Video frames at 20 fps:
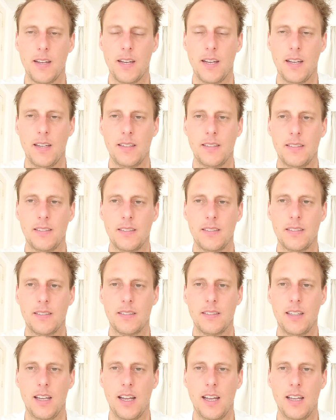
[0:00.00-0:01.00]
and
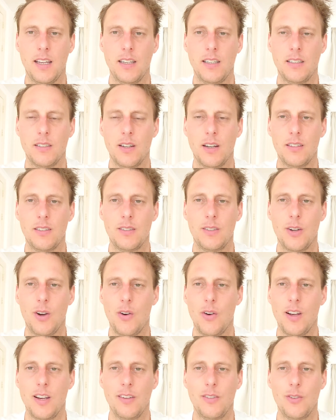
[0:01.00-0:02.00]
they not
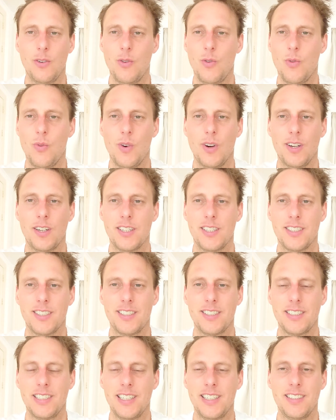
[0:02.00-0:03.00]
going to
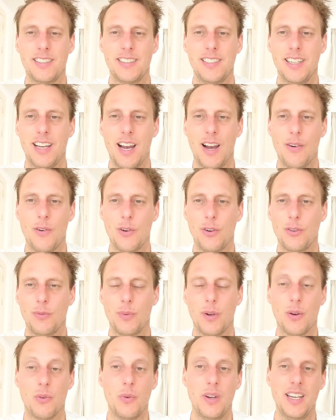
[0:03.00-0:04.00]
work 60 hours
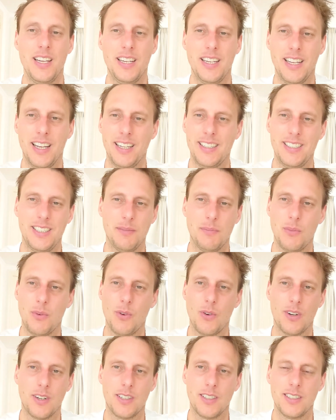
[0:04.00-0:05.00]
per week
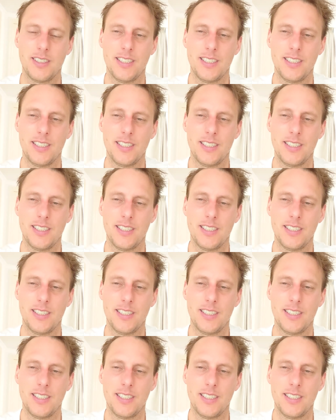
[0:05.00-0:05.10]
anymore